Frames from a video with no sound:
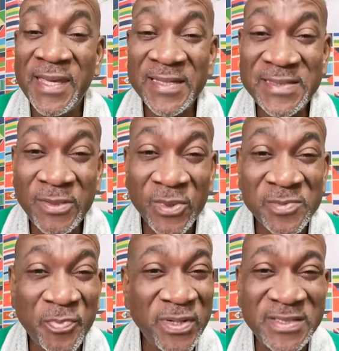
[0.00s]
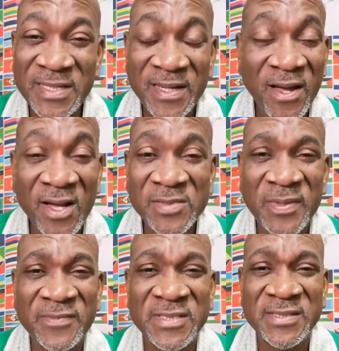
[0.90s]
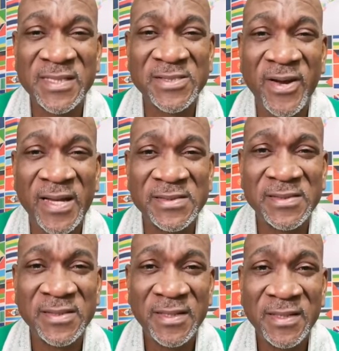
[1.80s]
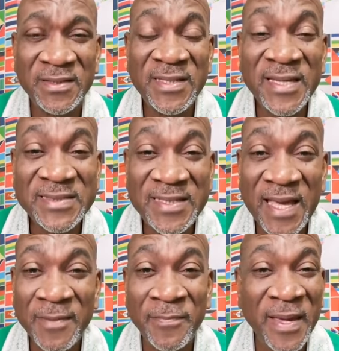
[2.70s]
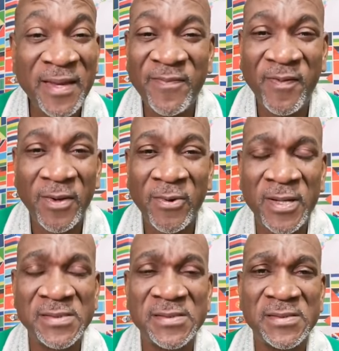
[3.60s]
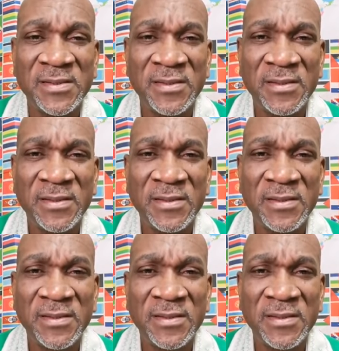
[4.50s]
Yet he was preaching the gospel of Jesus Christ. Yet he had many followers.